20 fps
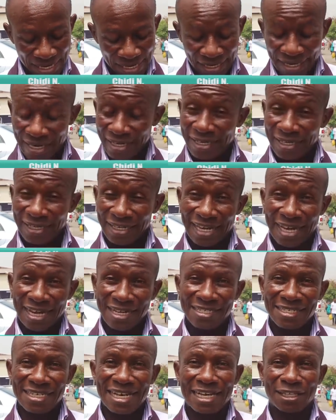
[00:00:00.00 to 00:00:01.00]
get the
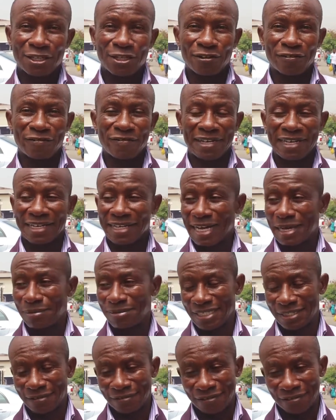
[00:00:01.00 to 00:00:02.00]
girls out of
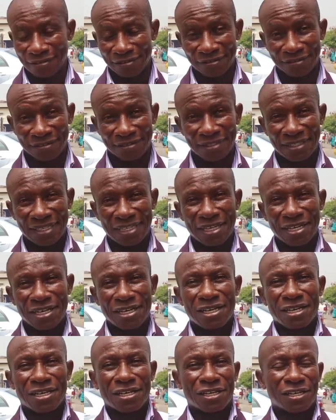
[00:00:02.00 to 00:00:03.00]
captive.
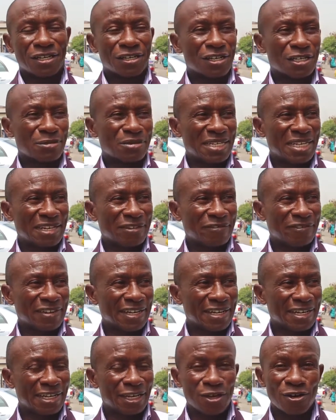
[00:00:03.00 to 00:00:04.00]
It has been a
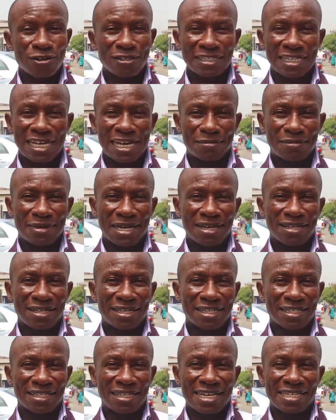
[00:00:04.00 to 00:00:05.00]
very long time now
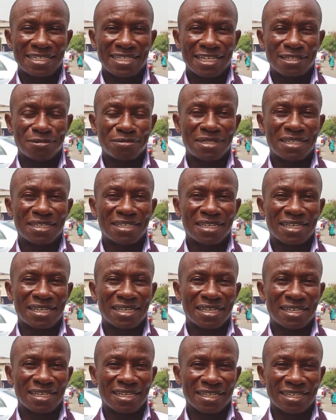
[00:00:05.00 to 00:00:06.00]
the girls have been
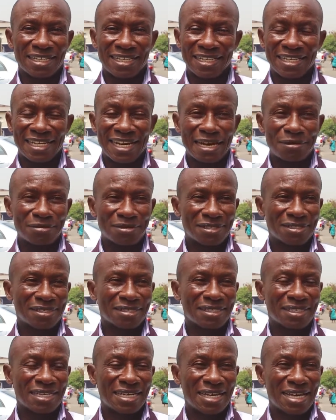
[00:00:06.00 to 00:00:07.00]
kidnapped,
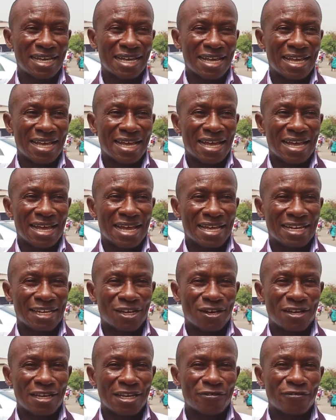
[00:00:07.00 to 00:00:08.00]
and
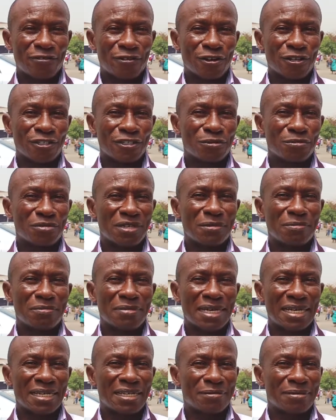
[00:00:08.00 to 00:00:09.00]
all efforts being
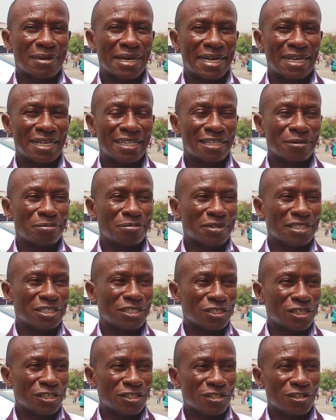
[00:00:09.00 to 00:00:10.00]
made by the
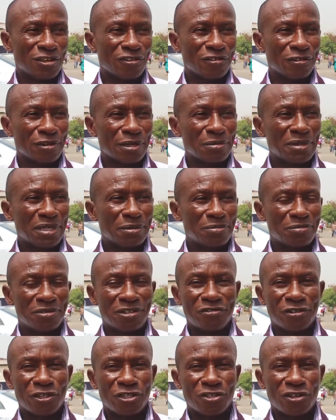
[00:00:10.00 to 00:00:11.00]

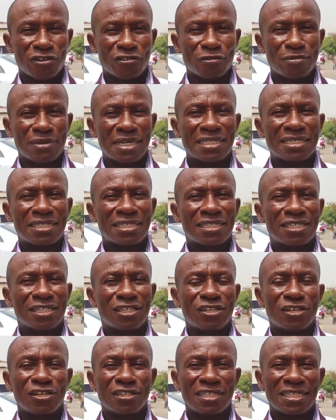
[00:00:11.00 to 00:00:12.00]
previous governments did
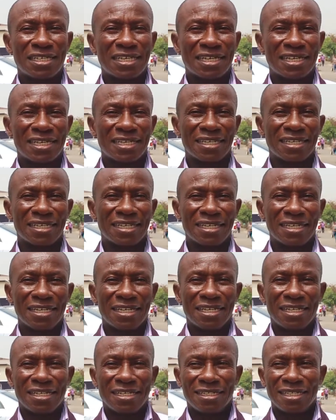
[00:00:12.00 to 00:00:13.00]
not
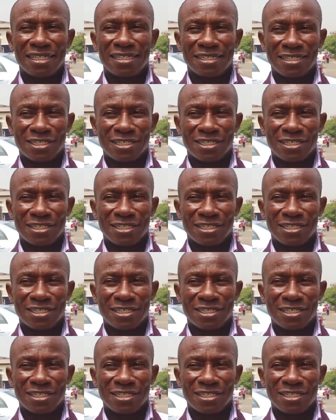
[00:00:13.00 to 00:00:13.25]
give